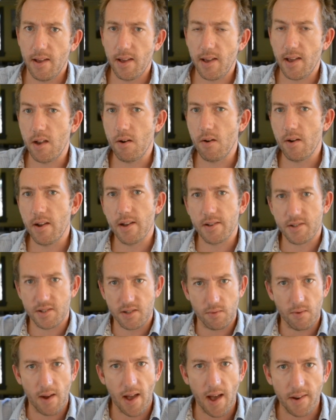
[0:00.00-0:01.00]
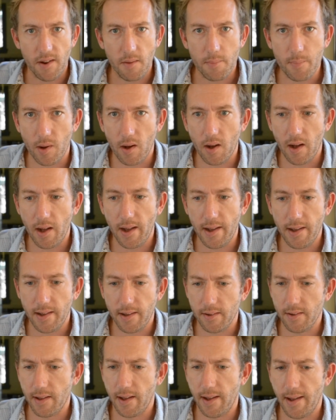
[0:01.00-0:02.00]
area surrounded
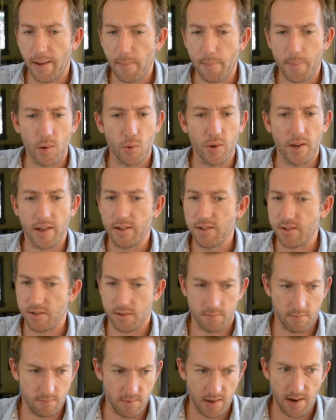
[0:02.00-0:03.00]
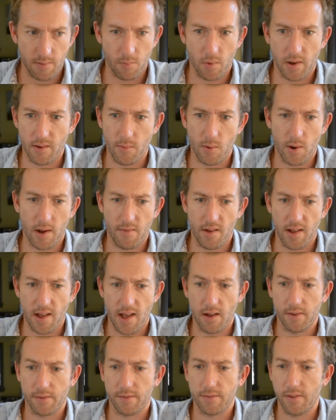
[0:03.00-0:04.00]
by buildings and whatever
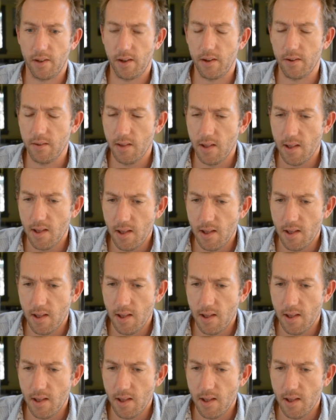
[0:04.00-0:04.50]
else, so